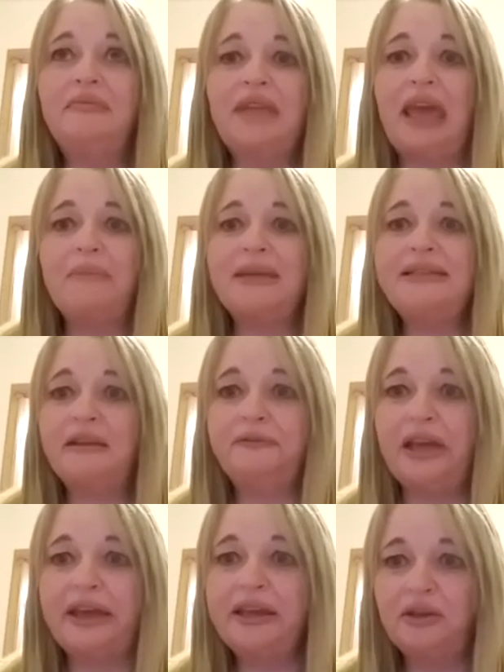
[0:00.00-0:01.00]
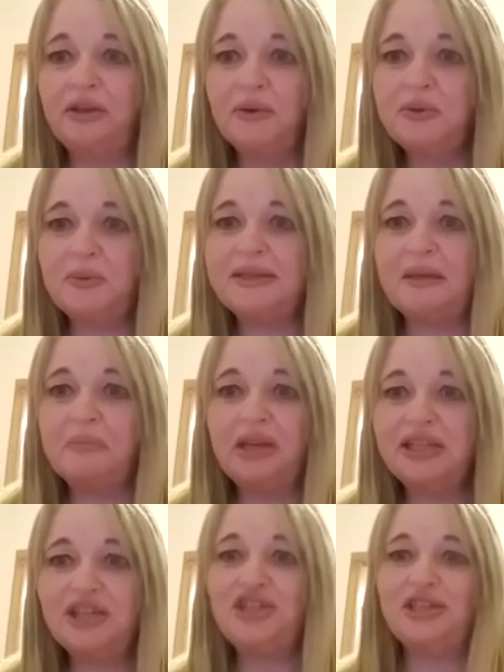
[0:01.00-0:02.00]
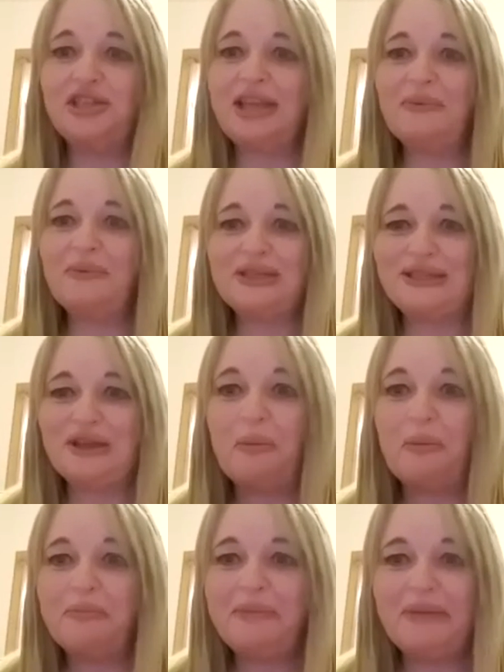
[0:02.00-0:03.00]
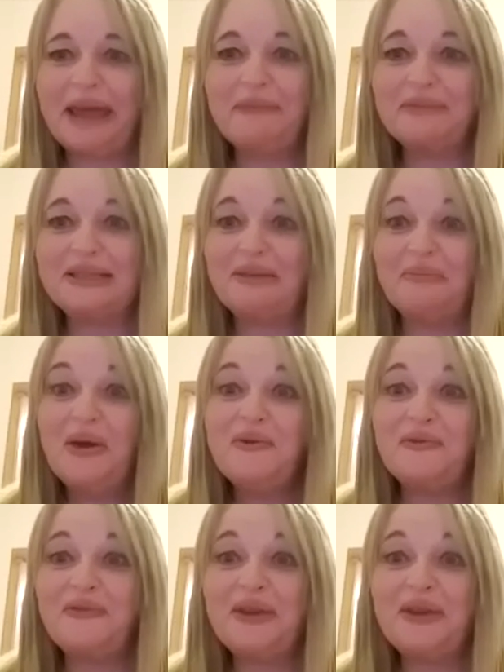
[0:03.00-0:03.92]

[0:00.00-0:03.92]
get myself diagnosed with some condition that was stopping me being able to move.